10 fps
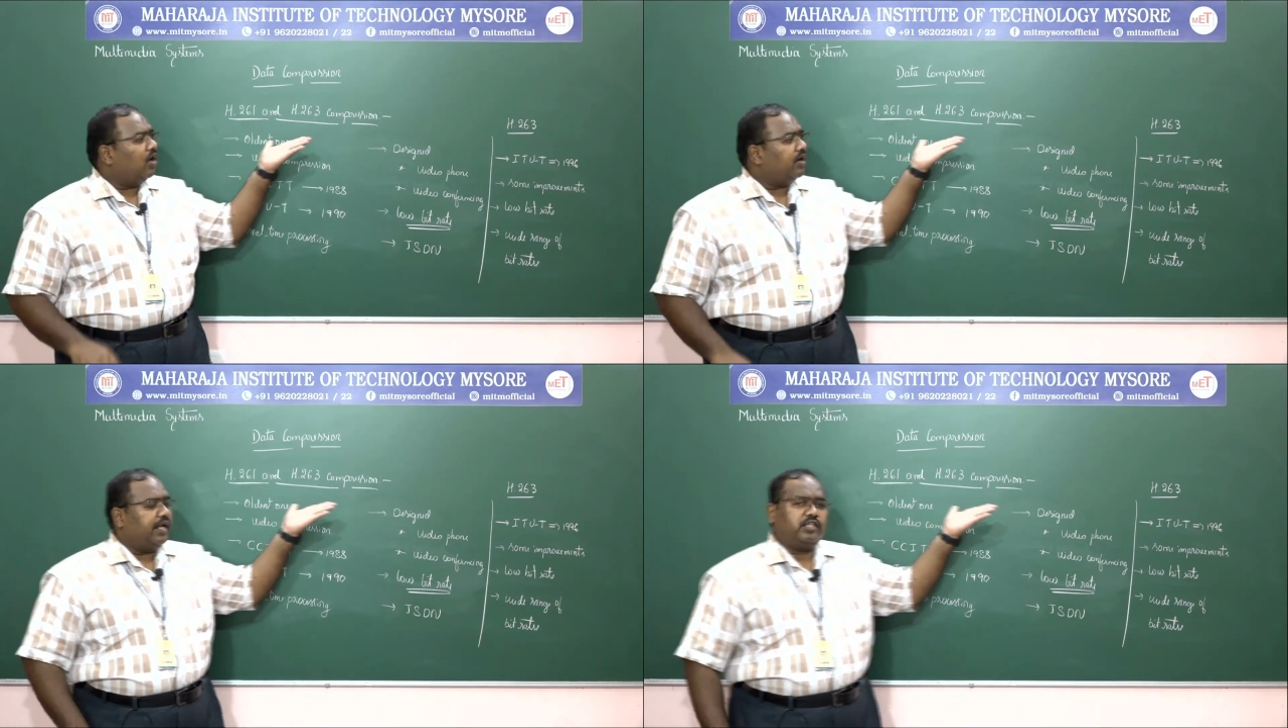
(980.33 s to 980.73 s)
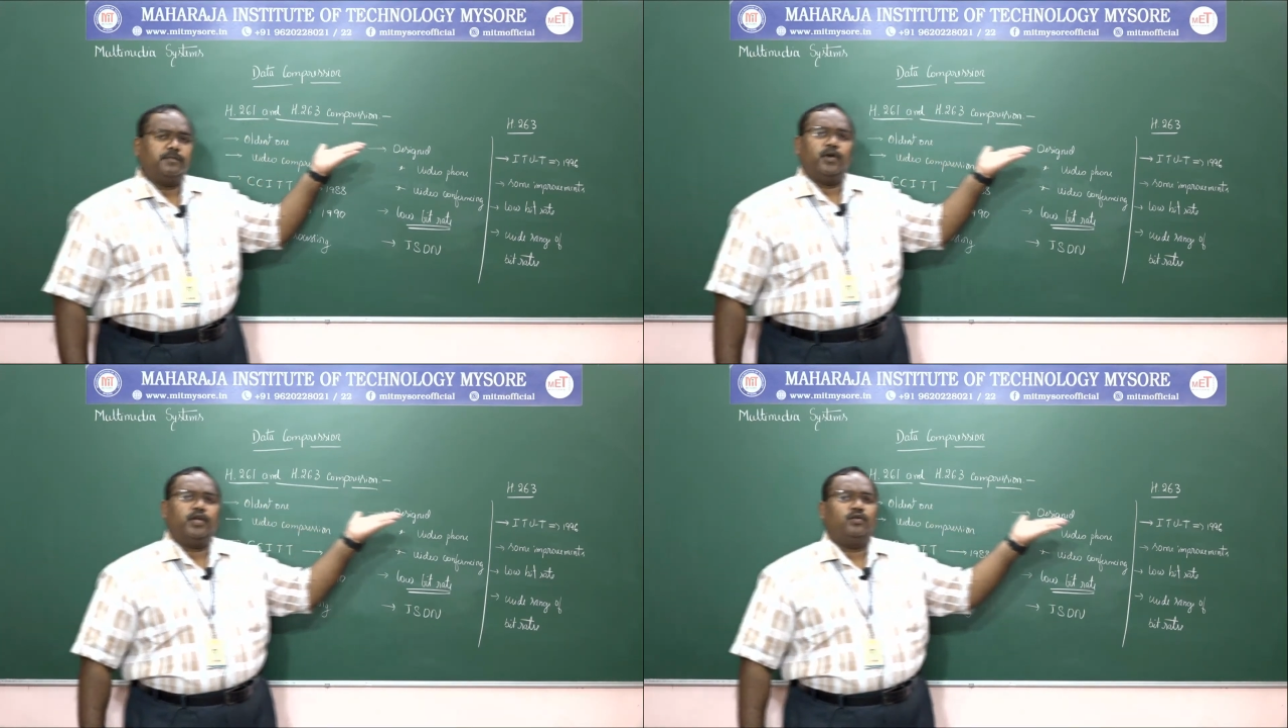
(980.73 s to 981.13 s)
or
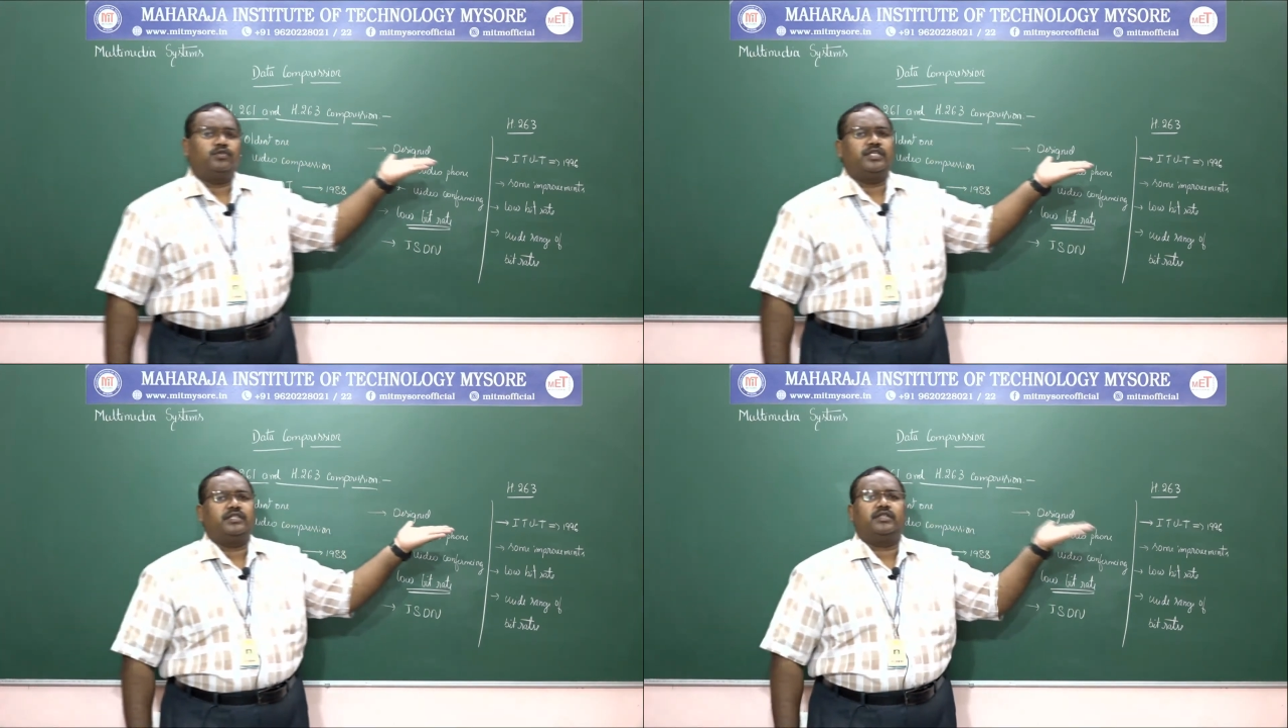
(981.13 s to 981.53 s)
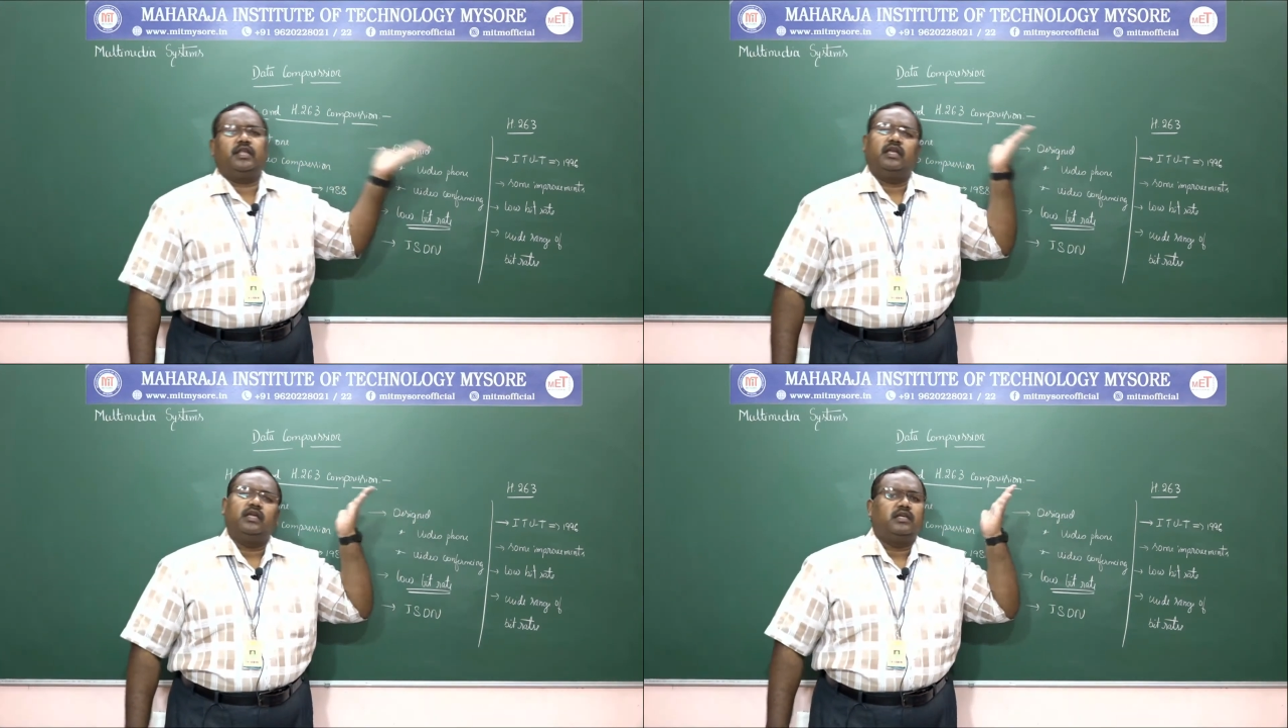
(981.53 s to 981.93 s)

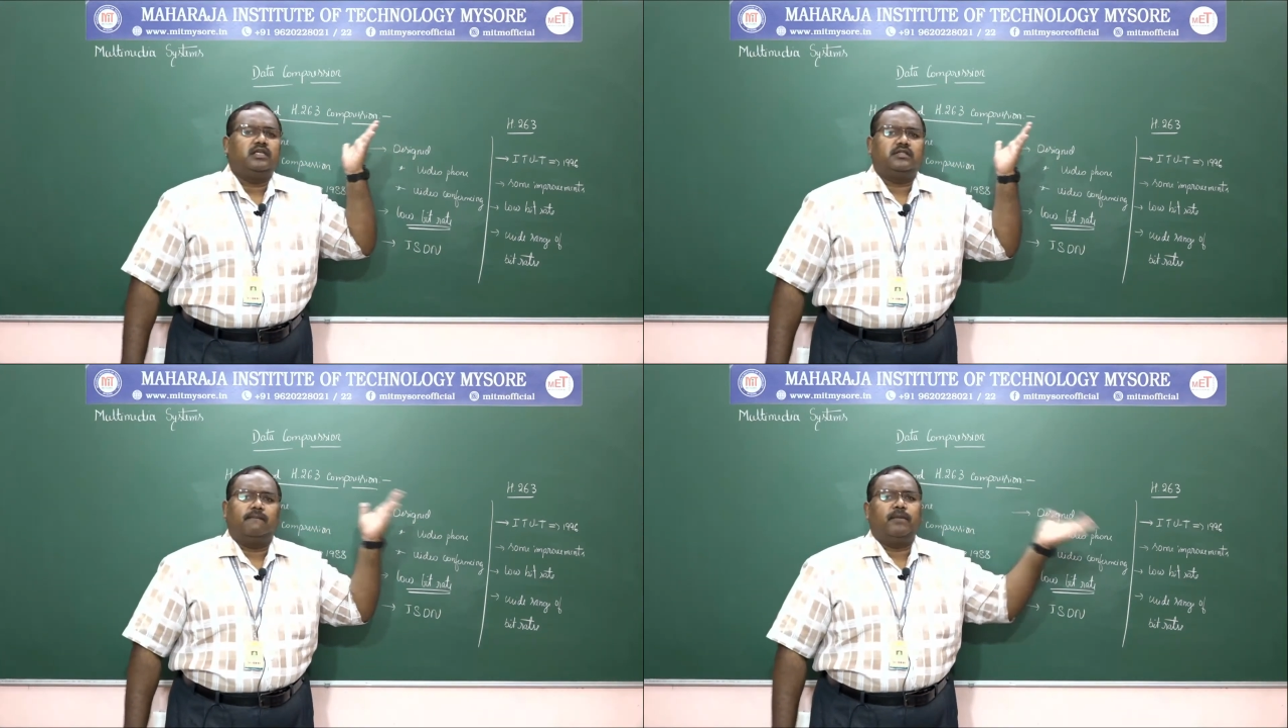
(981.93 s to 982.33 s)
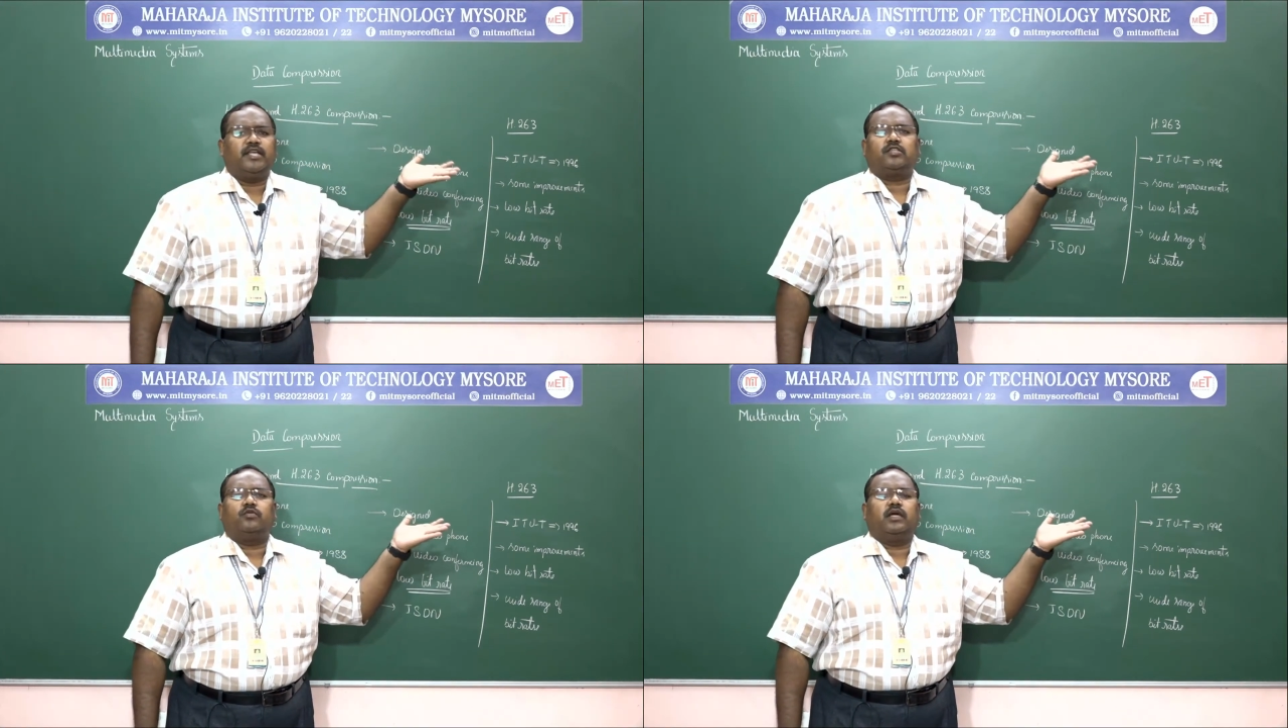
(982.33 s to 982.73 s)
H.263 is the
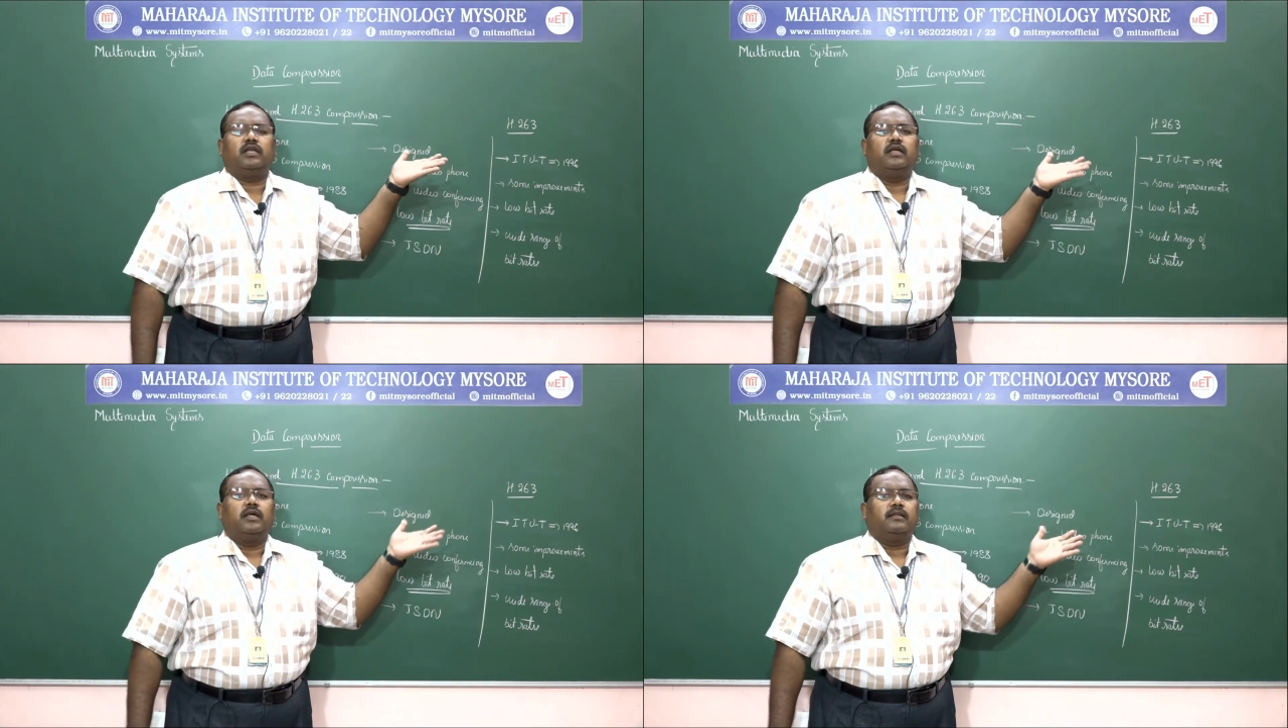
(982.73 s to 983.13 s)
best one,